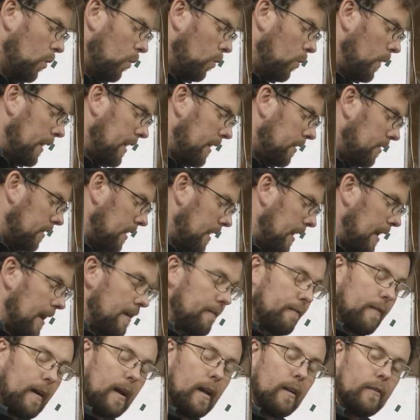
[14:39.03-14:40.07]
with a
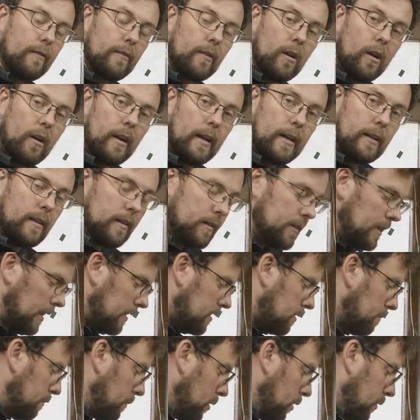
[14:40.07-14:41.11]
valve guide
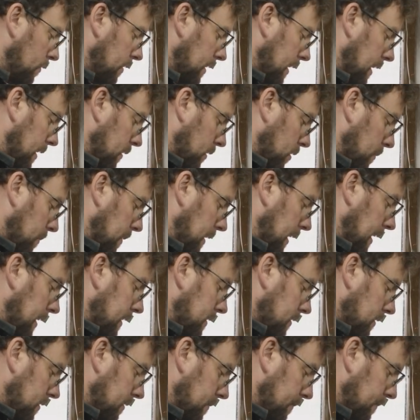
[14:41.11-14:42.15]
that's moving out of
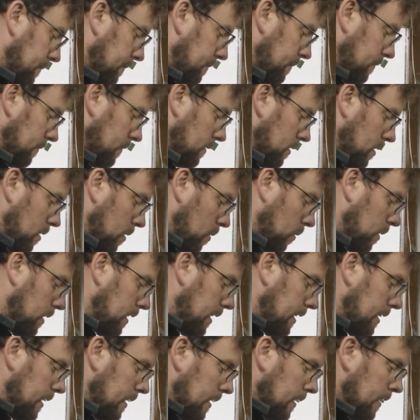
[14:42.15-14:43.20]
place.
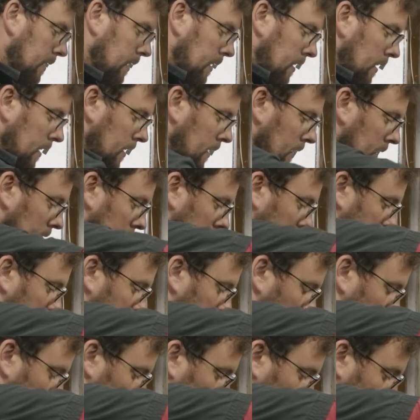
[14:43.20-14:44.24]
Okay,
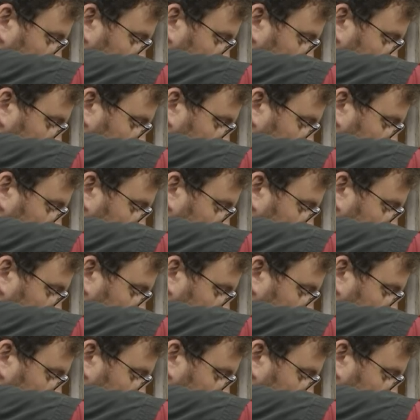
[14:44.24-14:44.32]
all